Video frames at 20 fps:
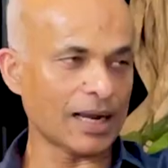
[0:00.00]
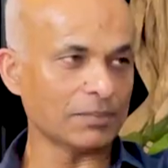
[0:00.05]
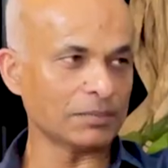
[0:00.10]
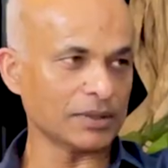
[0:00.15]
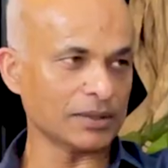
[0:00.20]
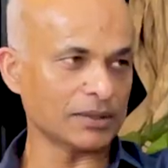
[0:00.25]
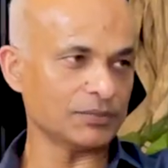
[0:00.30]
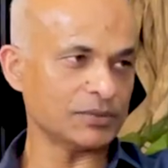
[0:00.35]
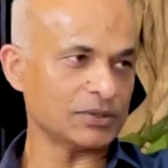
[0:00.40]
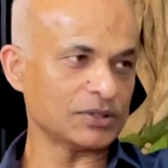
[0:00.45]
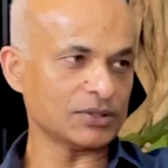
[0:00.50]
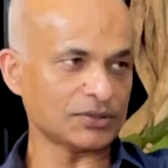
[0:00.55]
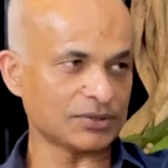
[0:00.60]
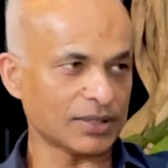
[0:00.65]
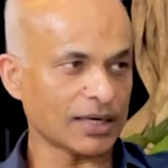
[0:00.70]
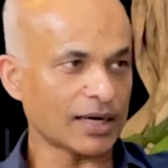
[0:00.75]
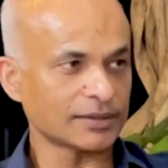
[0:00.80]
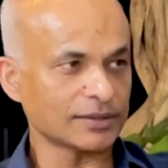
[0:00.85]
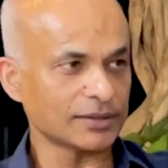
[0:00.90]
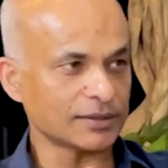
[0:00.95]
glamour which
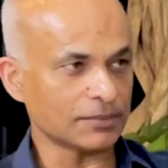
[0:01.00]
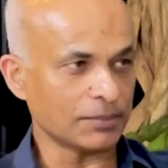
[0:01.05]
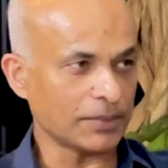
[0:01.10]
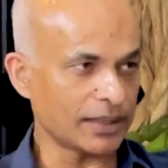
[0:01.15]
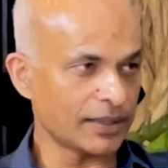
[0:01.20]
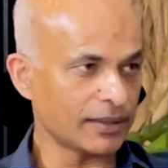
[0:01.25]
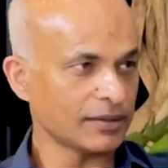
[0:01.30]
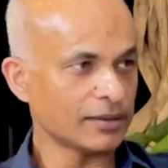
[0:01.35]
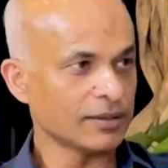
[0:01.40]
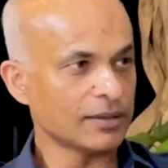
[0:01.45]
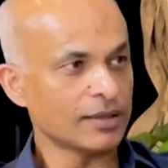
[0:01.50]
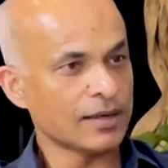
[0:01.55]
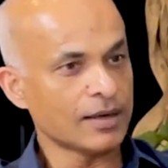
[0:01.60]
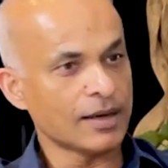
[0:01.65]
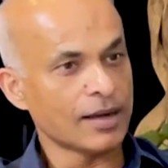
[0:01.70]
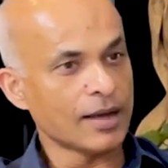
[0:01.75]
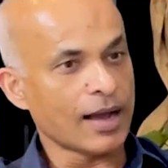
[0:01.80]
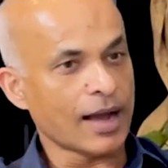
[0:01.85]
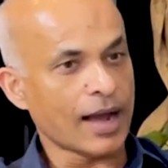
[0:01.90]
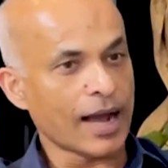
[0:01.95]
attracted me. Yeah.